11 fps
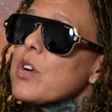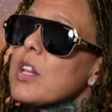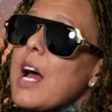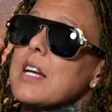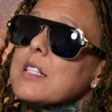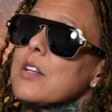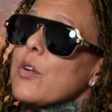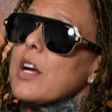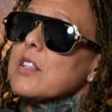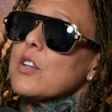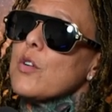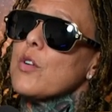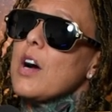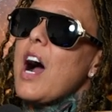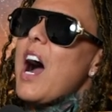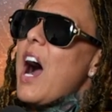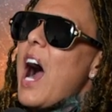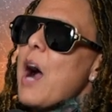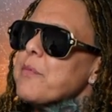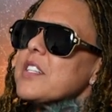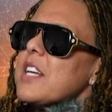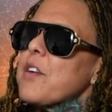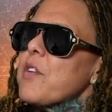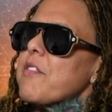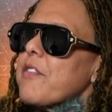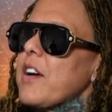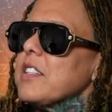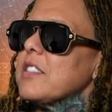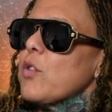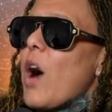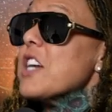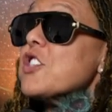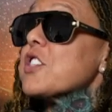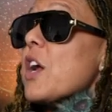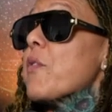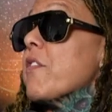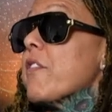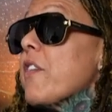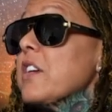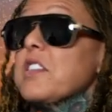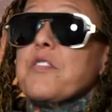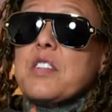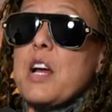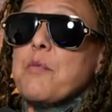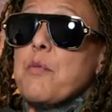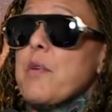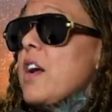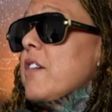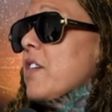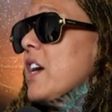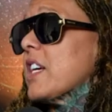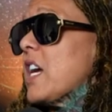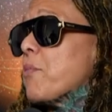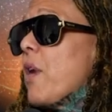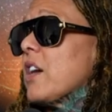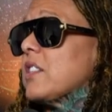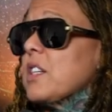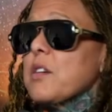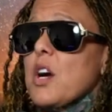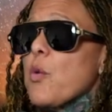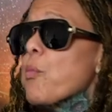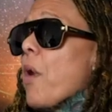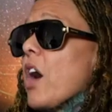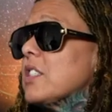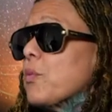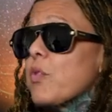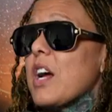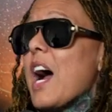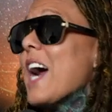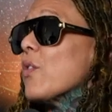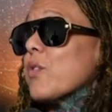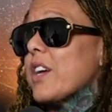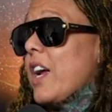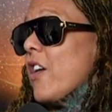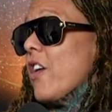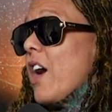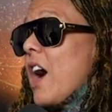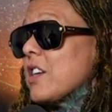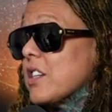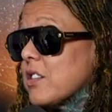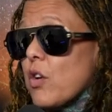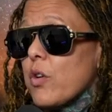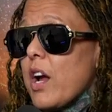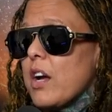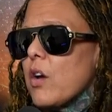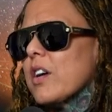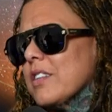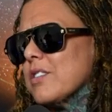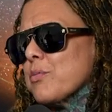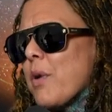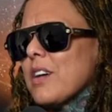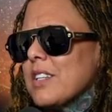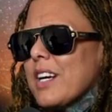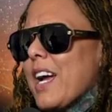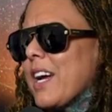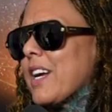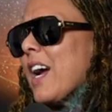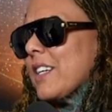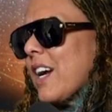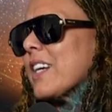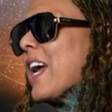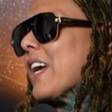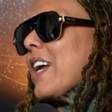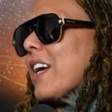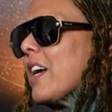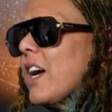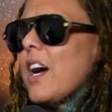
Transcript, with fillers: realize, okay, so I'm just getting ready for fights. So I just get ready for fights. If it's MMA, kickboxing, boxing, I don't care. I just, okay, okay, this is boxing. Okay, I can't, I can't kick.